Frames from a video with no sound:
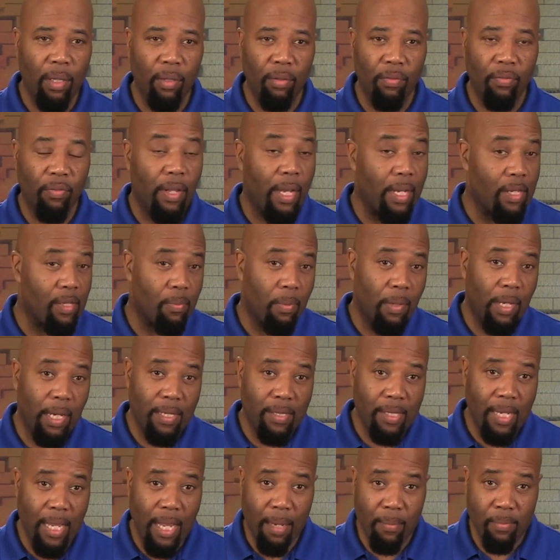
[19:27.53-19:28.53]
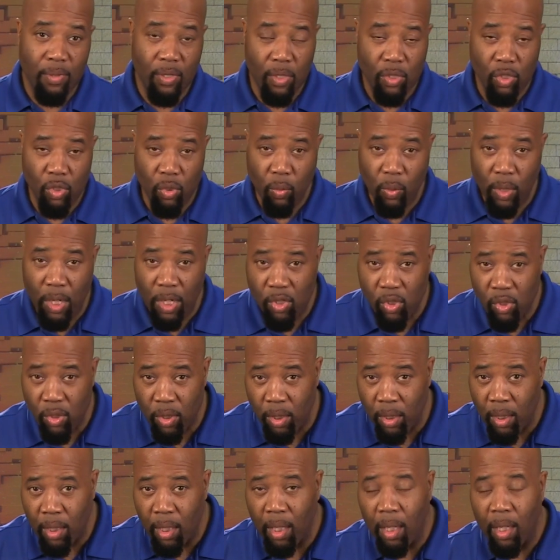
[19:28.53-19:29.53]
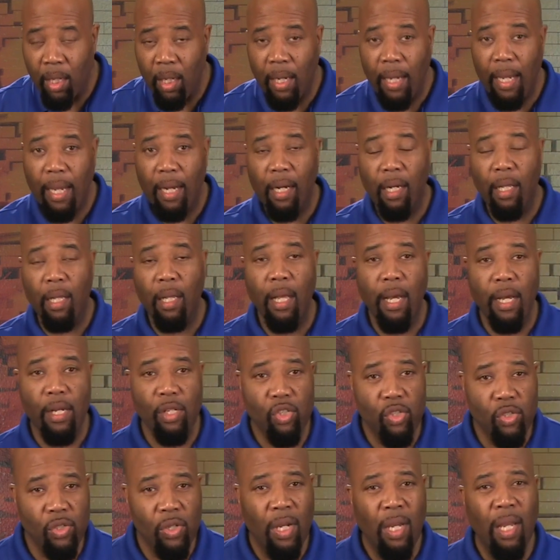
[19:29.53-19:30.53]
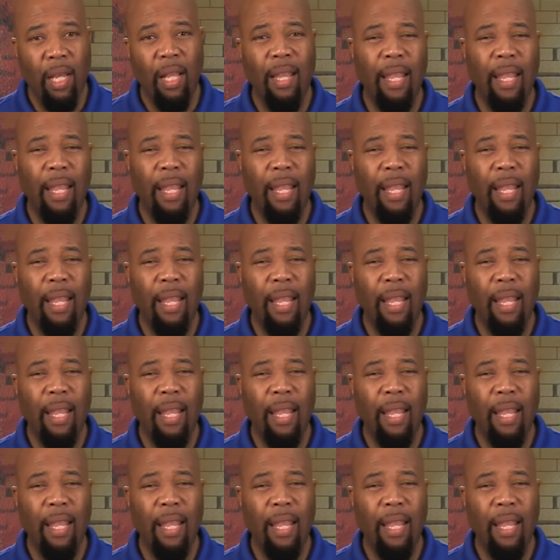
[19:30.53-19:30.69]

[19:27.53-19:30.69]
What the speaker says: or flex plate type situation in a clutch.